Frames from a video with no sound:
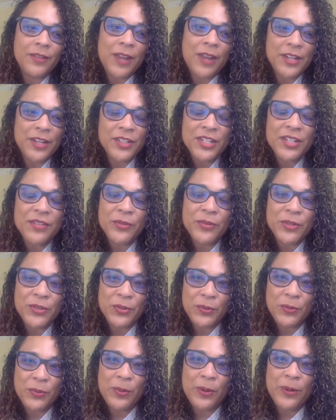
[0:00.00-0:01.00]

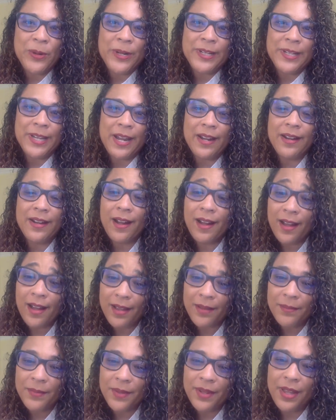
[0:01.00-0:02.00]

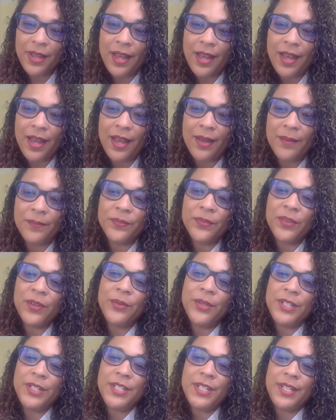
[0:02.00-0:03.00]
angeliqueforschoolboard.com,
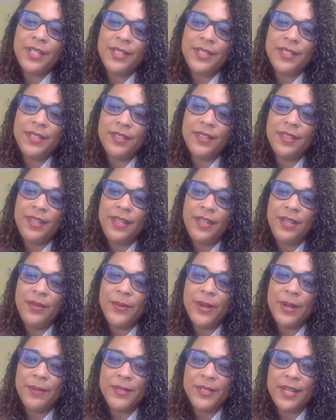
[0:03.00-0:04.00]
which is the
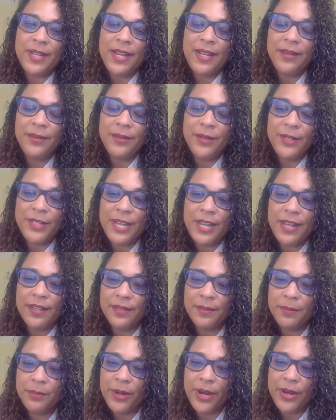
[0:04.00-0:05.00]
website, which has
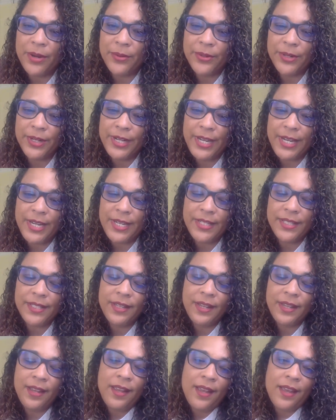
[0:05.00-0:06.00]
the priorities
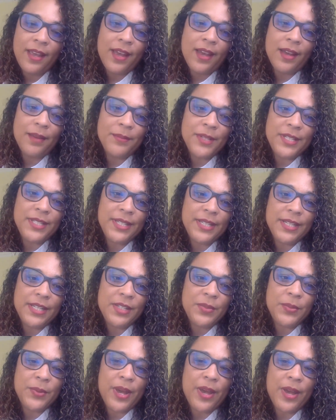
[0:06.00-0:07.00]
listed
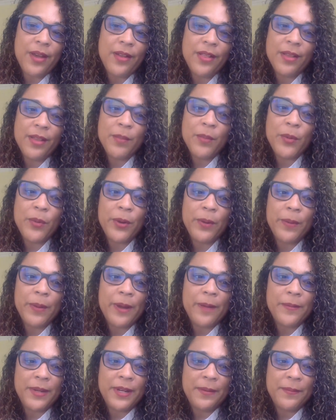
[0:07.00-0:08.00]
as well, and more
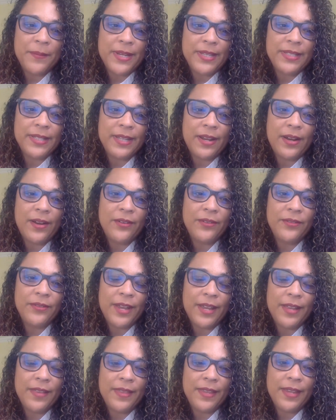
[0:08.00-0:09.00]
about me and myself
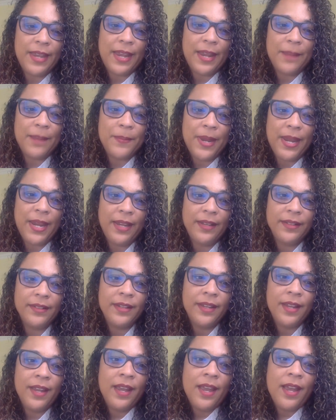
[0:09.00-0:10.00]
and the
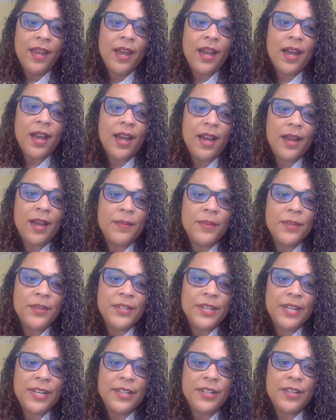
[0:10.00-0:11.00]
campaign.
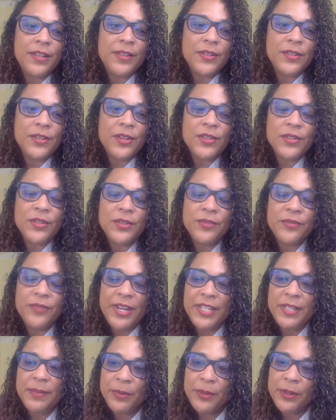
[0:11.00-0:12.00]
There's also a
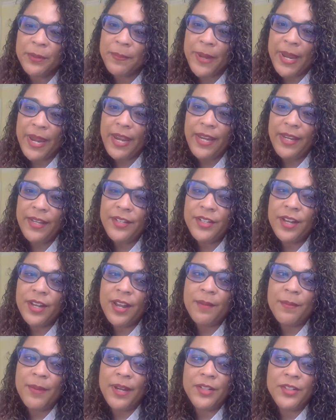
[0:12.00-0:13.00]
Facebook page,
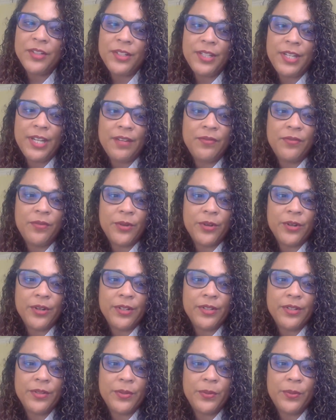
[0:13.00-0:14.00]
Angelique for
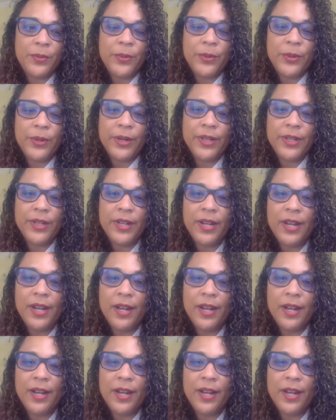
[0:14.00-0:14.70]
School Board.